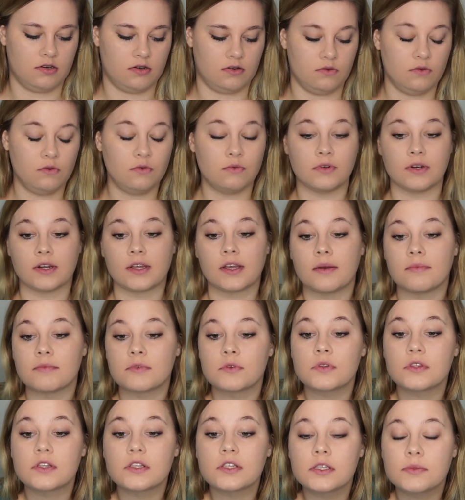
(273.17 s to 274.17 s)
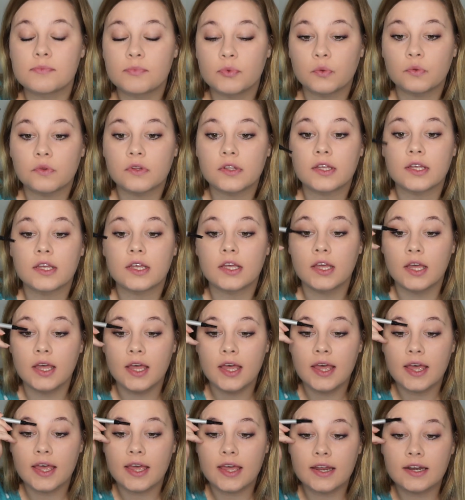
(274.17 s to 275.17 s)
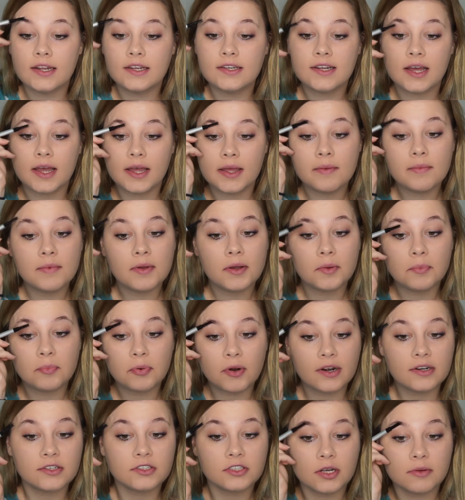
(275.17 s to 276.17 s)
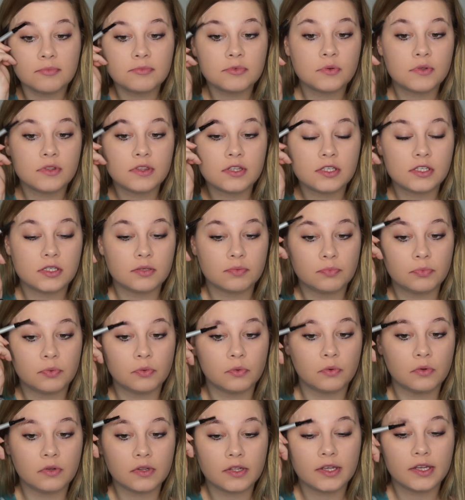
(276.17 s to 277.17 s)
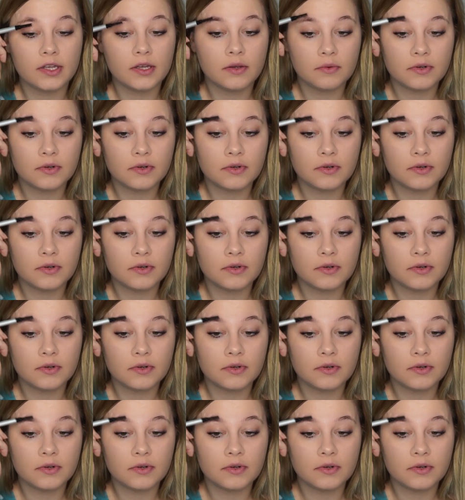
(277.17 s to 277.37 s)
Ooh, and it comes with a spoolie. Anytime a brush comes with a spoolie,